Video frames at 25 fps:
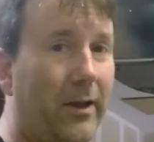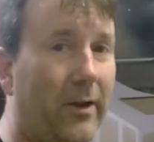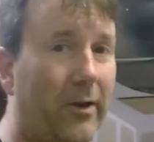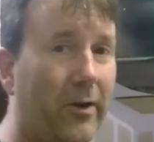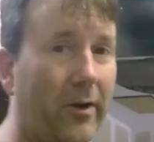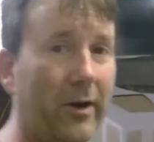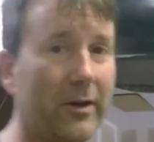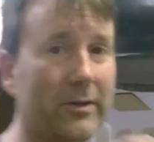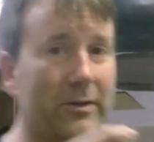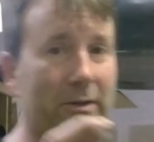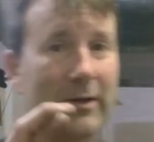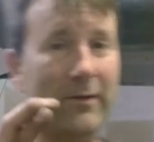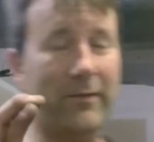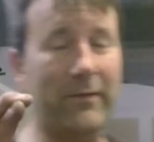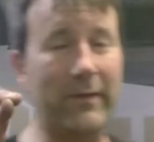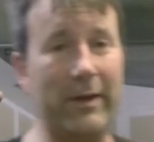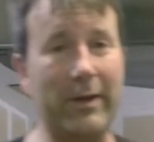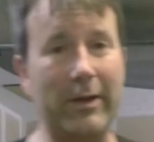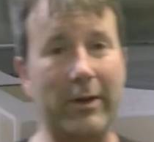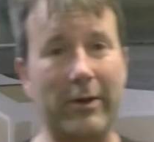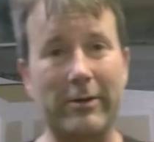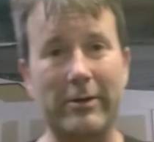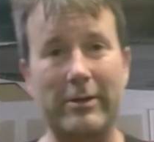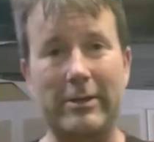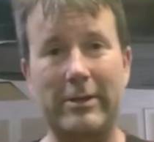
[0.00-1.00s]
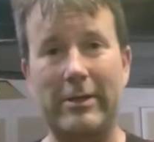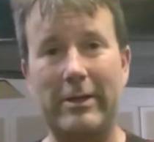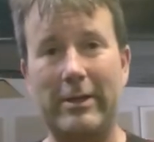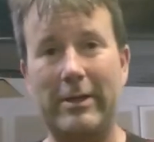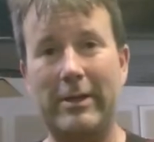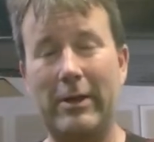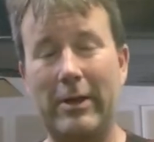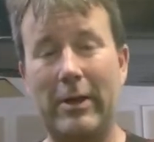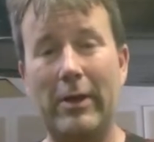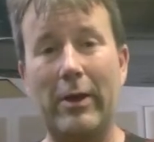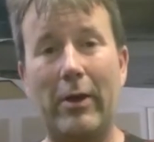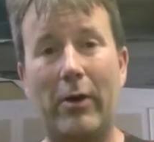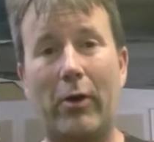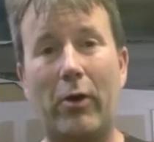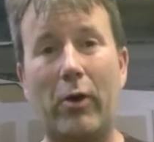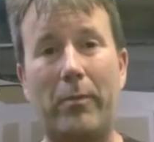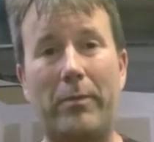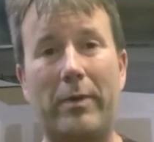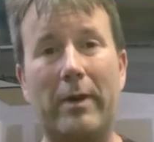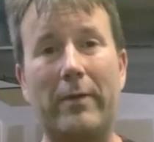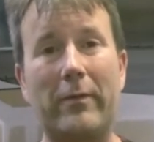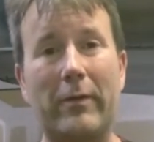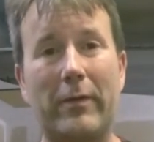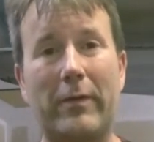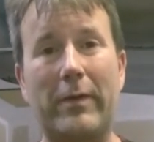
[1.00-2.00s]
cross our fingers. Hope
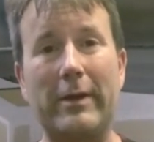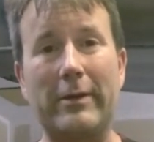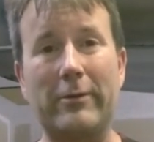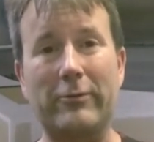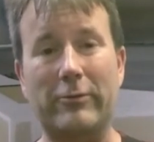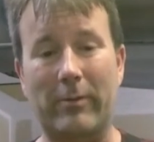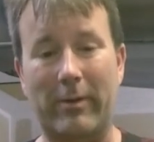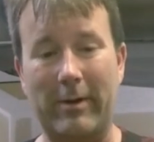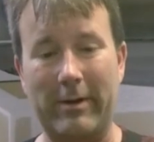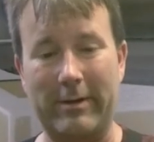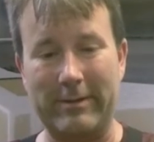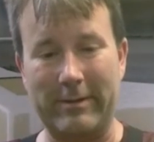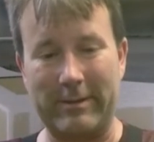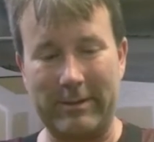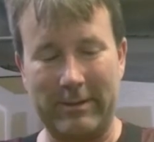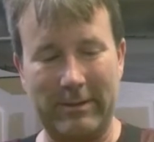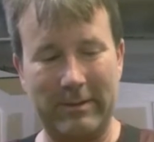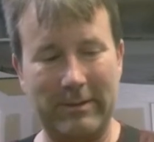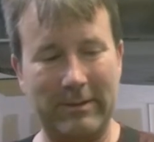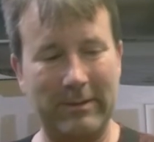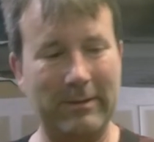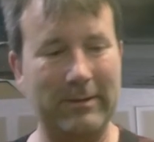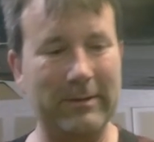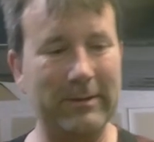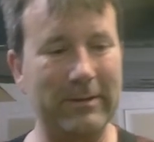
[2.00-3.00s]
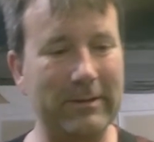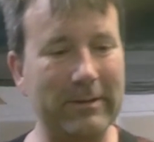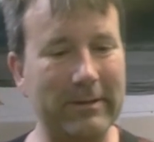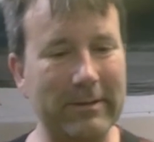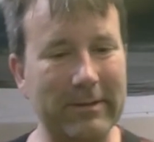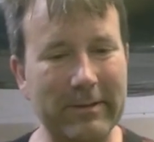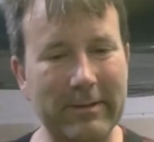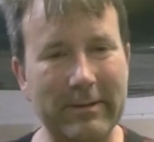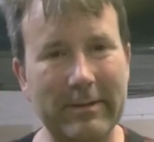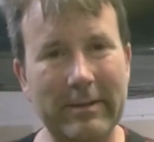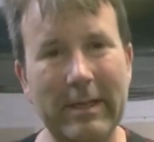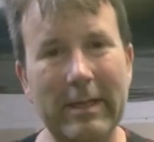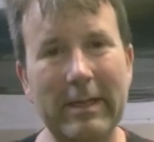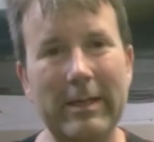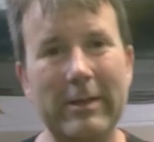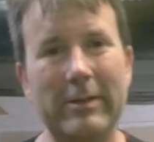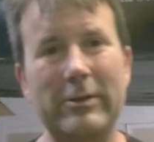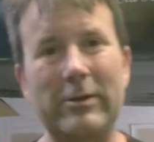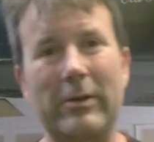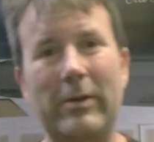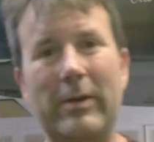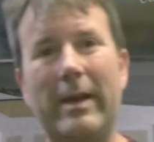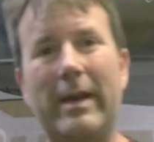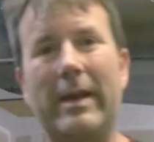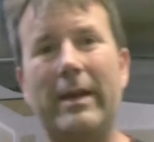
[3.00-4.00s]
everything runs.
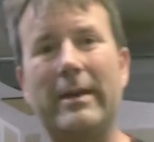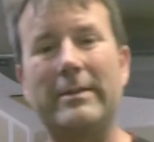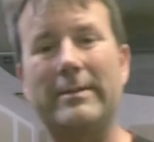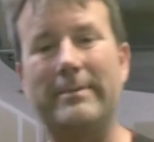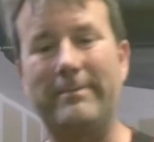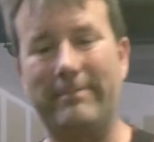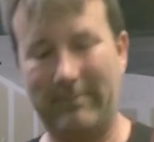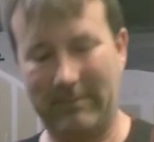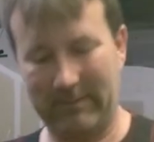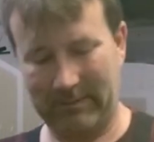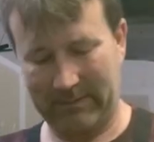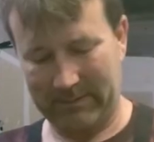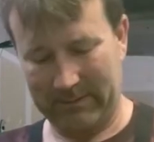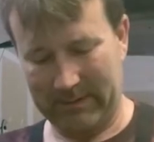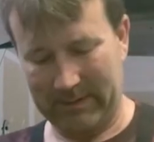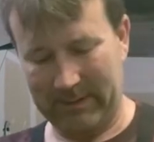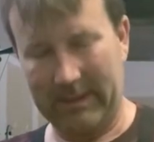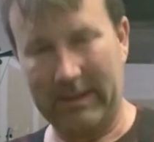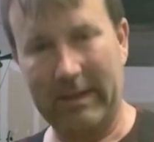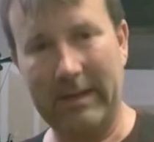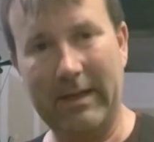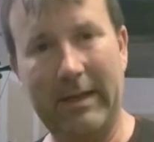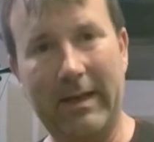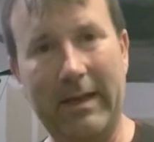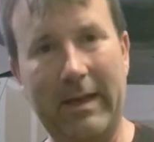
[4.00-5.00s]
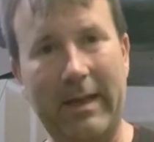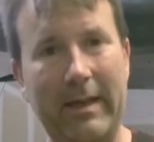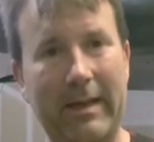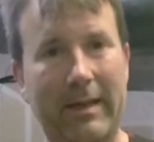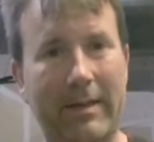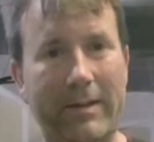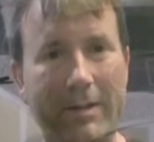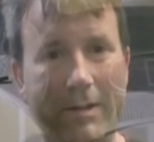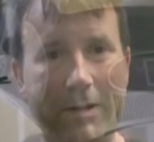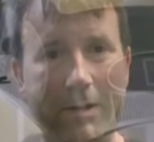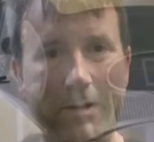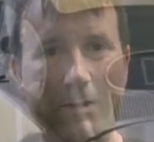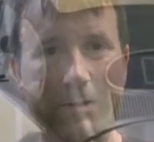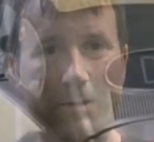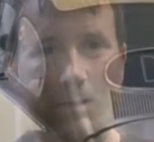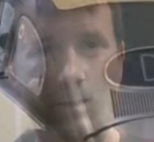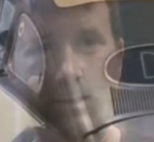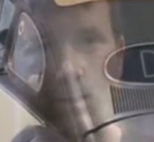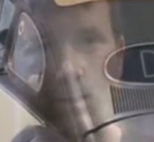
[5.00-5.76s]
So yeah, hang in there. Let's